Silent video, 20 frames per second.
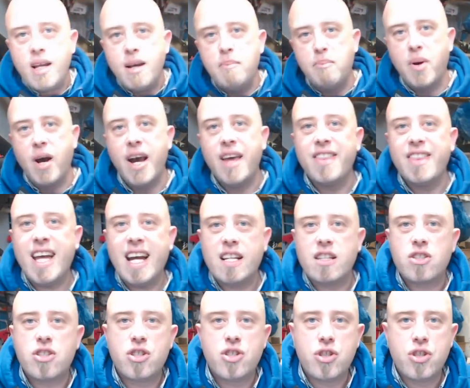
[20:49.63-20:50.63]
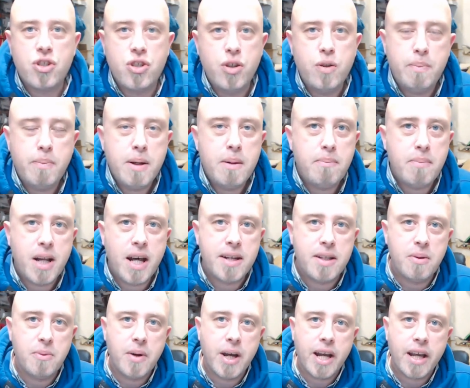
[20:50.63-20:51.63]
by that stupid
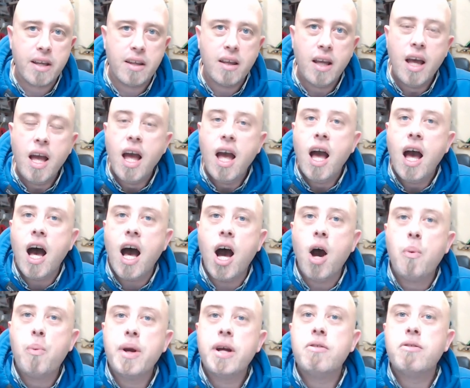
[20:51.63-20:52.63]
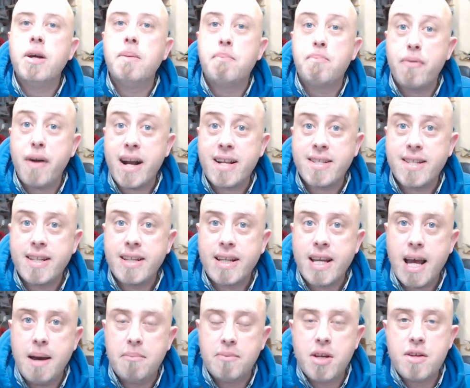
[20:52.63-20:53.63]
bloody wing. We're at Bratton
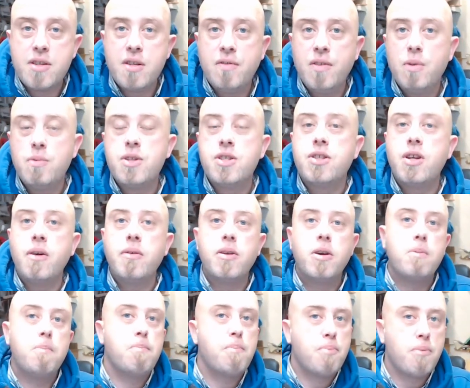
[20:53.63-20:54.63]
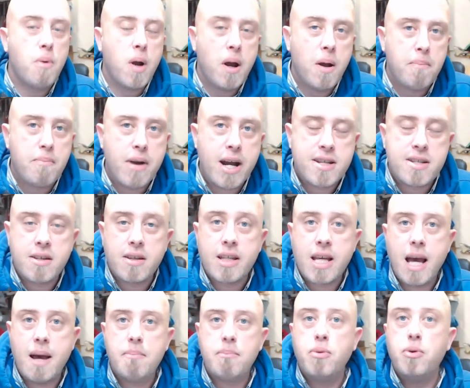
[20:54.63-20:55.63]
Camp. Those of you which don't know Bratton
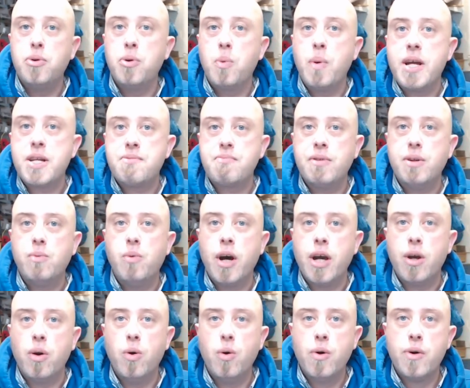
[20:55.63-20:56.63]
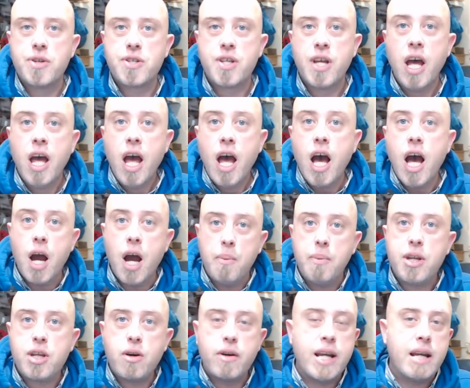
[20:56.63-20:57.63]
Camp or the Westbury White Horse,
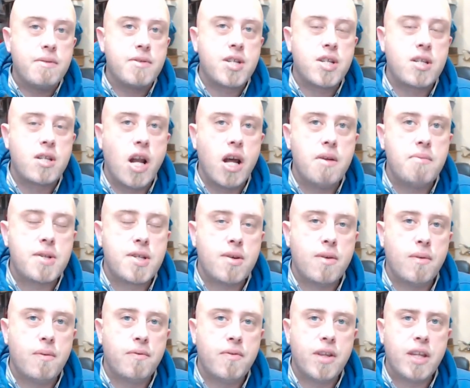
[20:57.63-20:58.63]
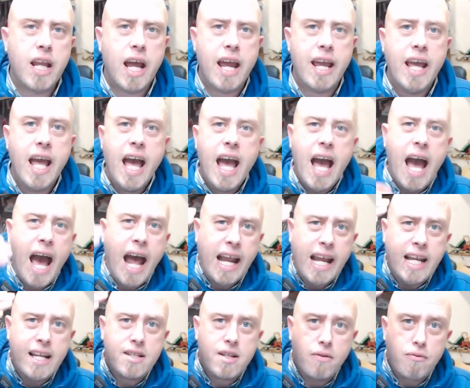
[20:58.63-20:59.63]
we've gone out slope soaring for the day, and
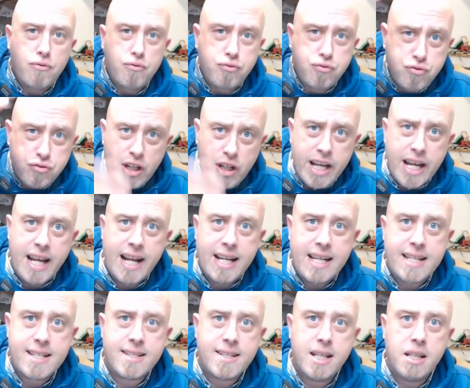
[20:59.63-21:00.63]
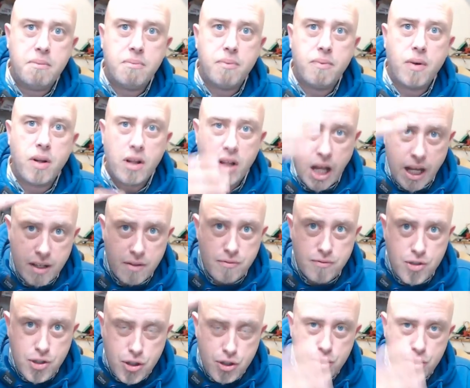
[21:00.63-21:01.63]
it is a really steep, like
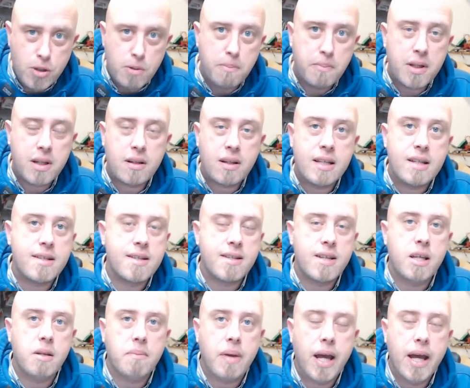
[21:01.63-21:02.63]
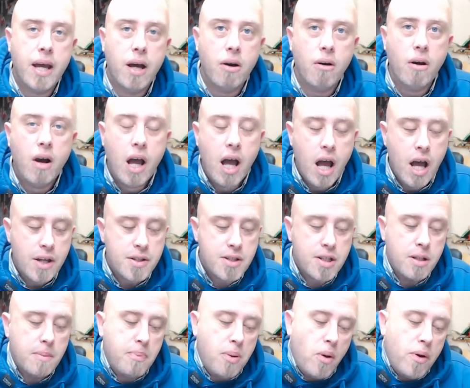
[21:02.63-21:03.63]
stupidly steep hill, to
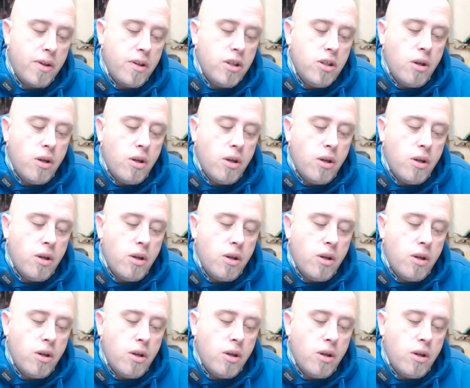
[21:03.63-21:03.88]
the point that